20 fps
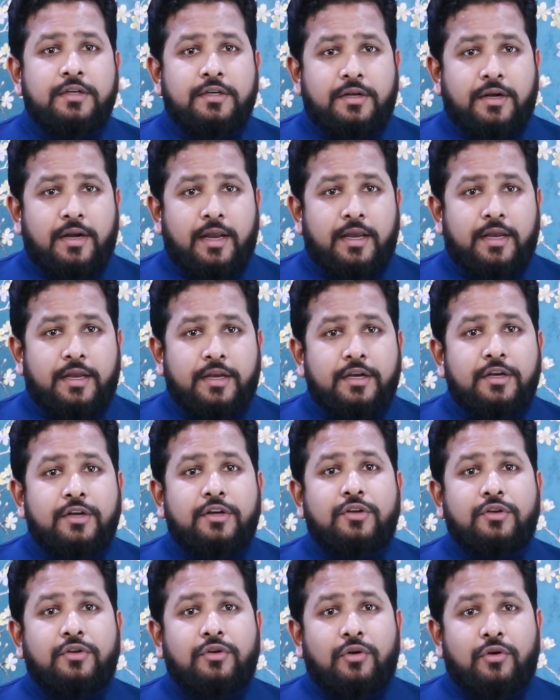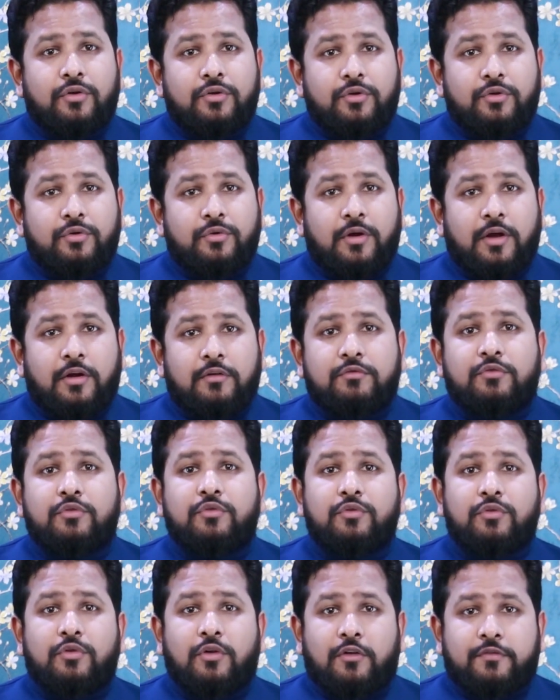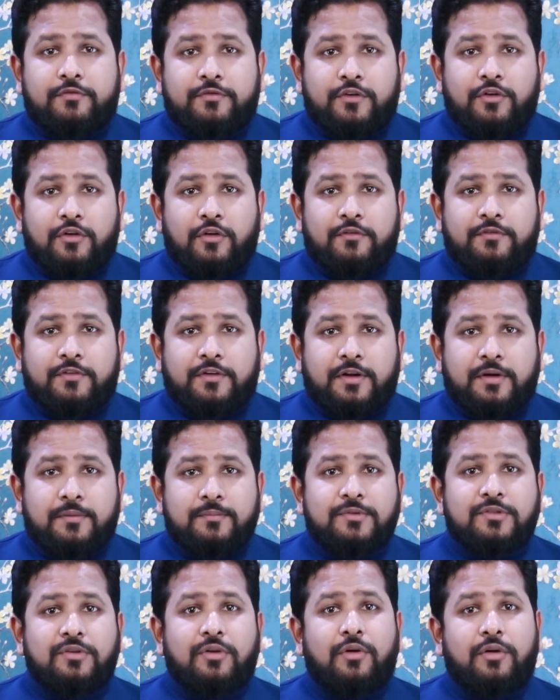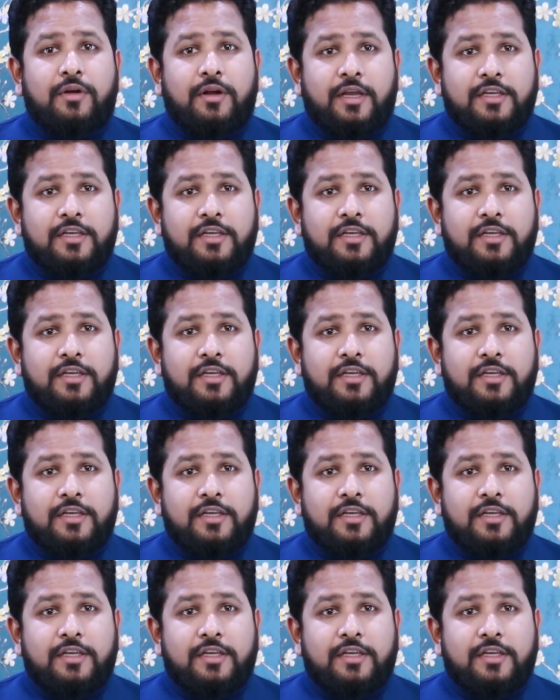Try not to have too lofty of dreams or